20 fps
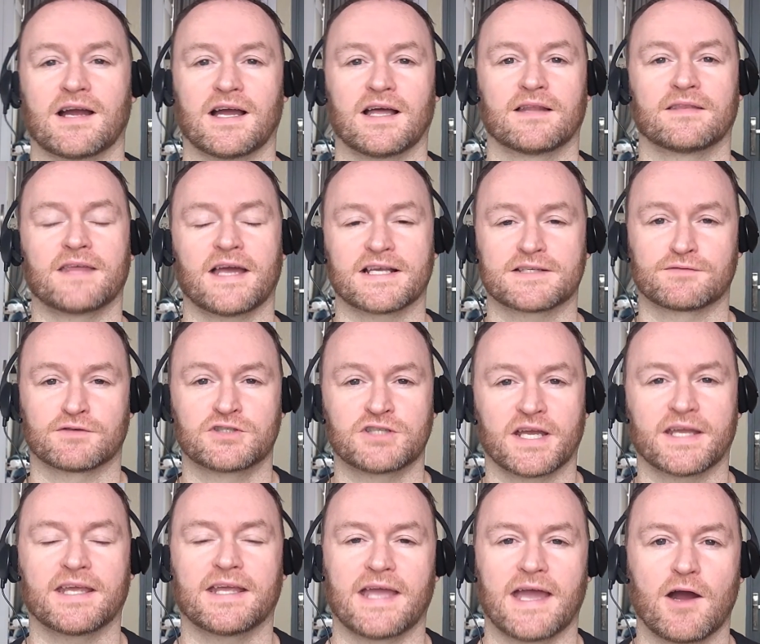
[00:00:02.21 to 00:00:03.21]
and thanks for
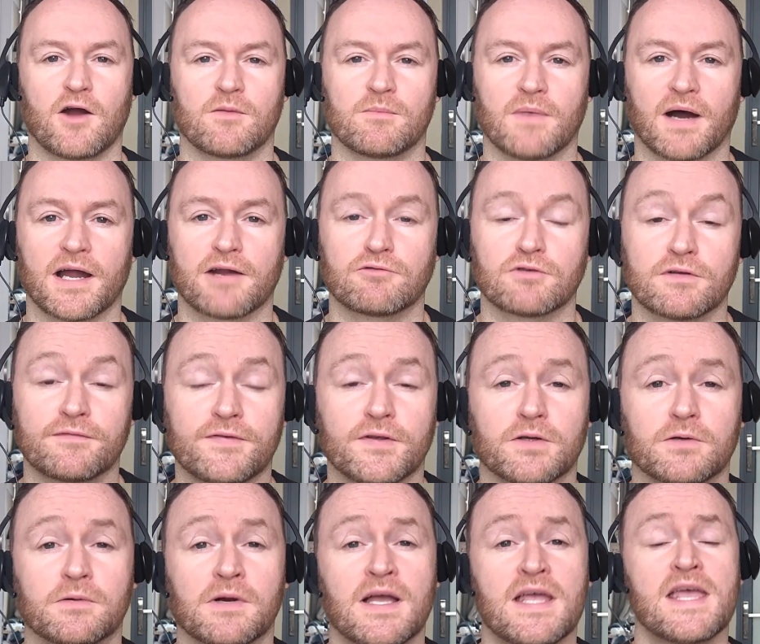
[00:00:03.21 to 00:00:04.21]
checking out my
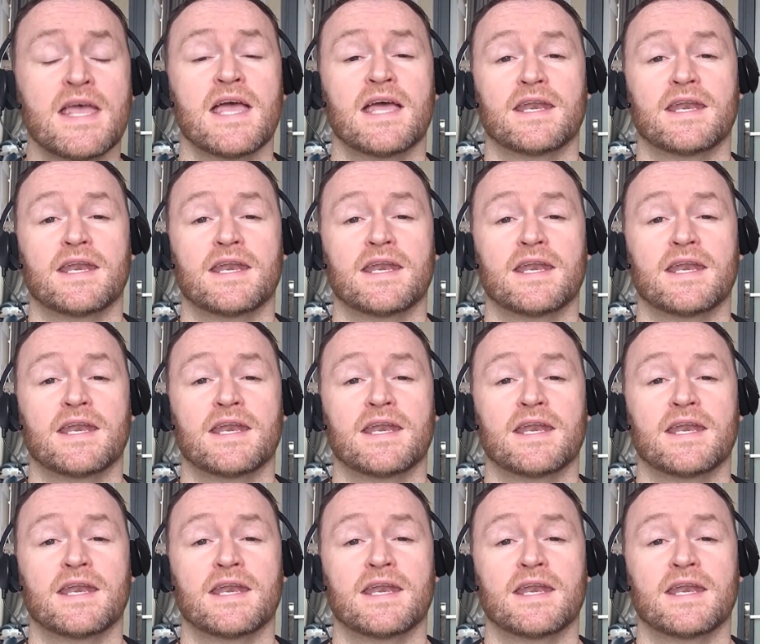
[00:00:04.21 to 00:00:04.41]
review.